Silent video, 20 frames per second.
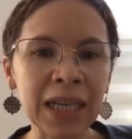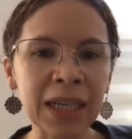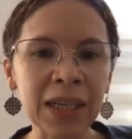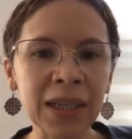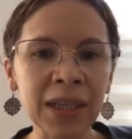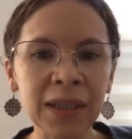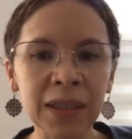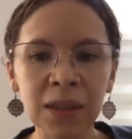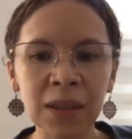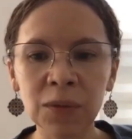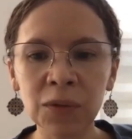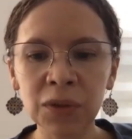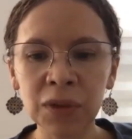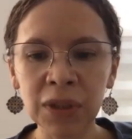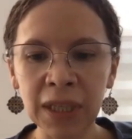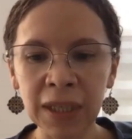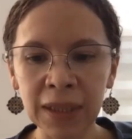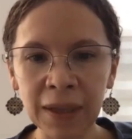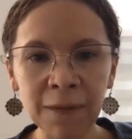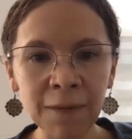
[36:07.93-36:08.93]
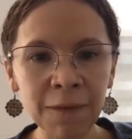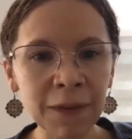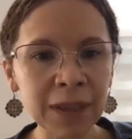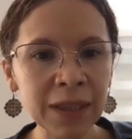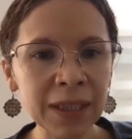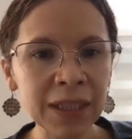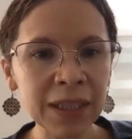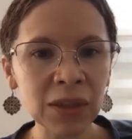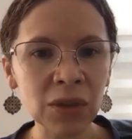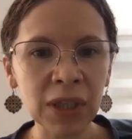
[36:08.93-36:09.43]
other people
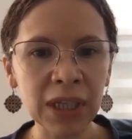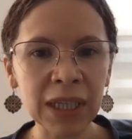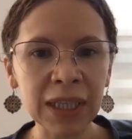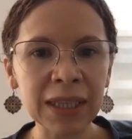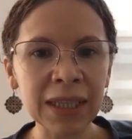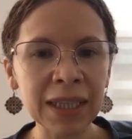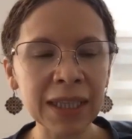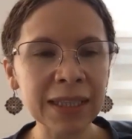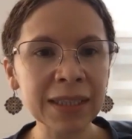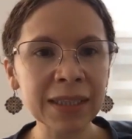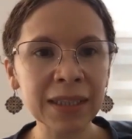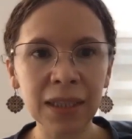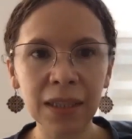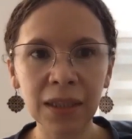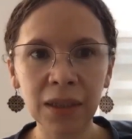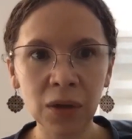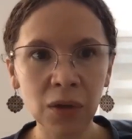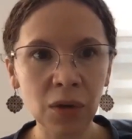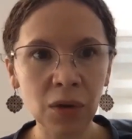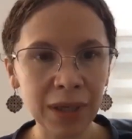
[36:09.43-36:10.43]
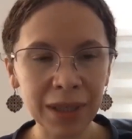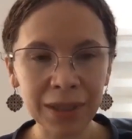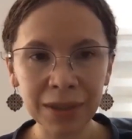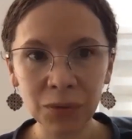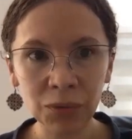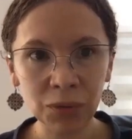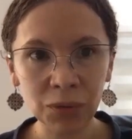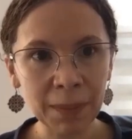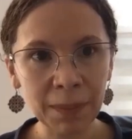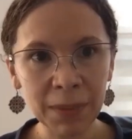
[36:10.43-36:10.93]
say that you
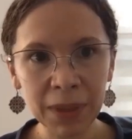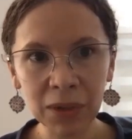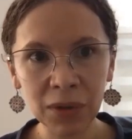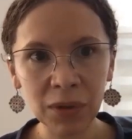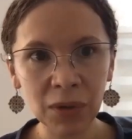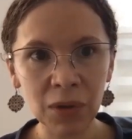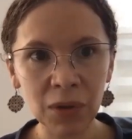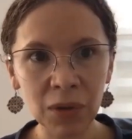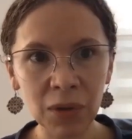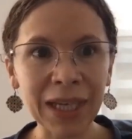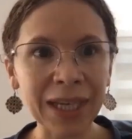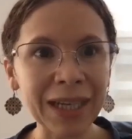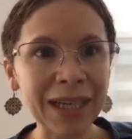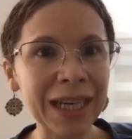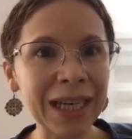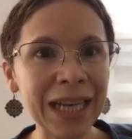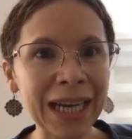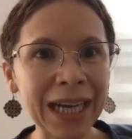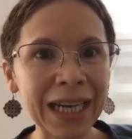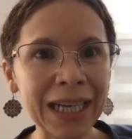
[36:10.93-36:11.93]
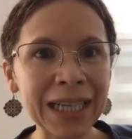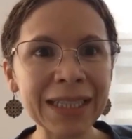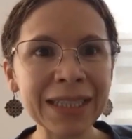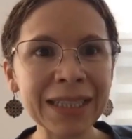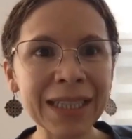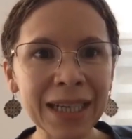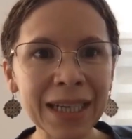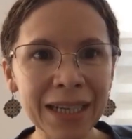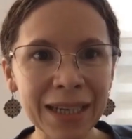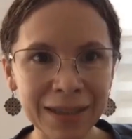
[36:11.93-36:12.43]
emphasize that the test
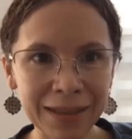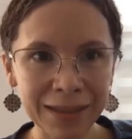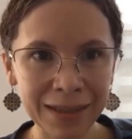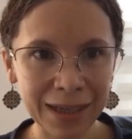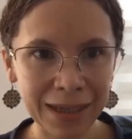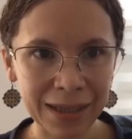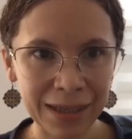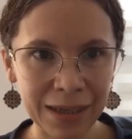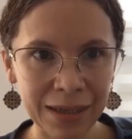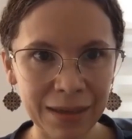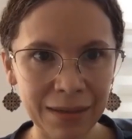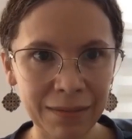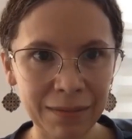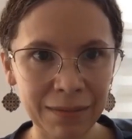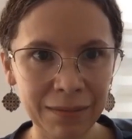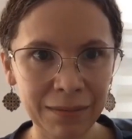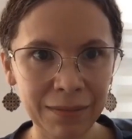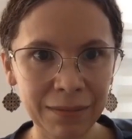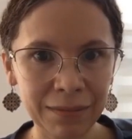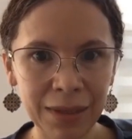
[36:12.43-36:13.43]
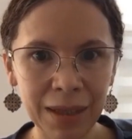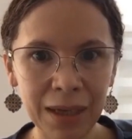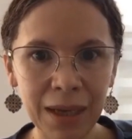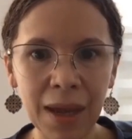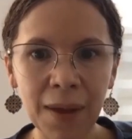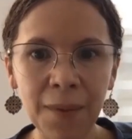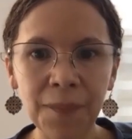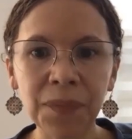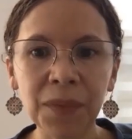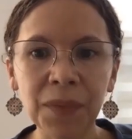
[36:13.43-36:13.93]
is not a
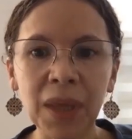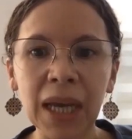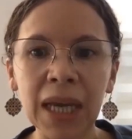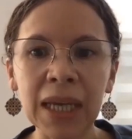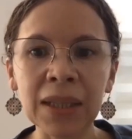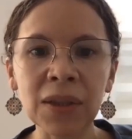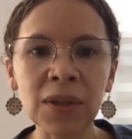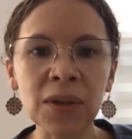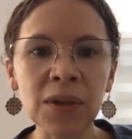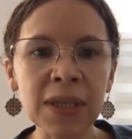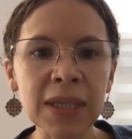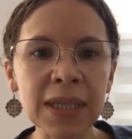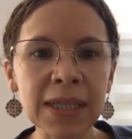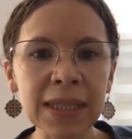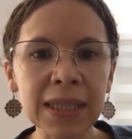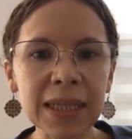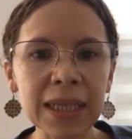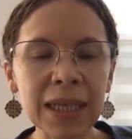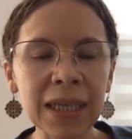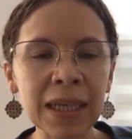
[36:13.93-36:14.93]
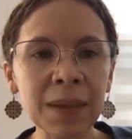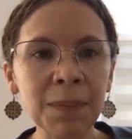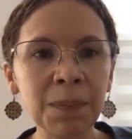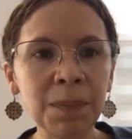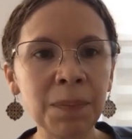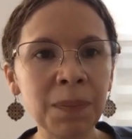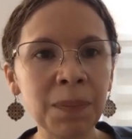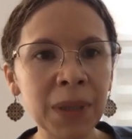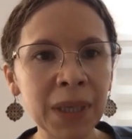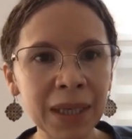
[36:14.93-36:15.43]
legalistic or a
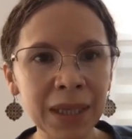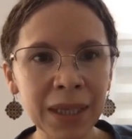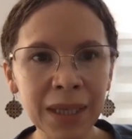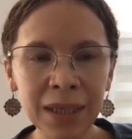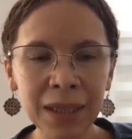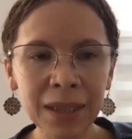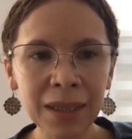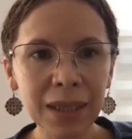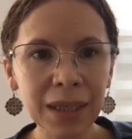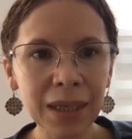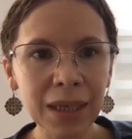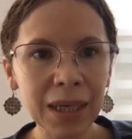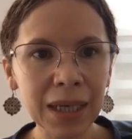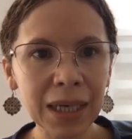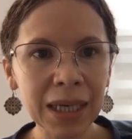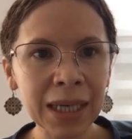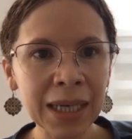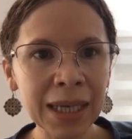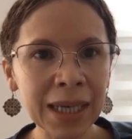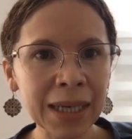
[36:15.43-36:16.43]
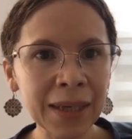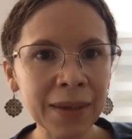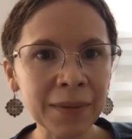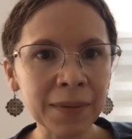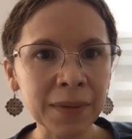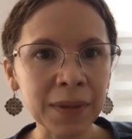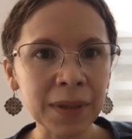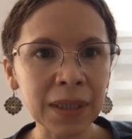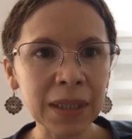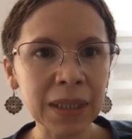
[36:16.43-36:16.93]
narrow
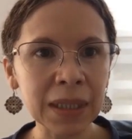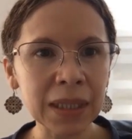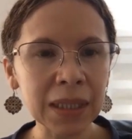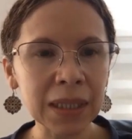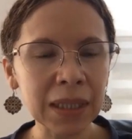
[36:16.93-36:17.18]
methodology.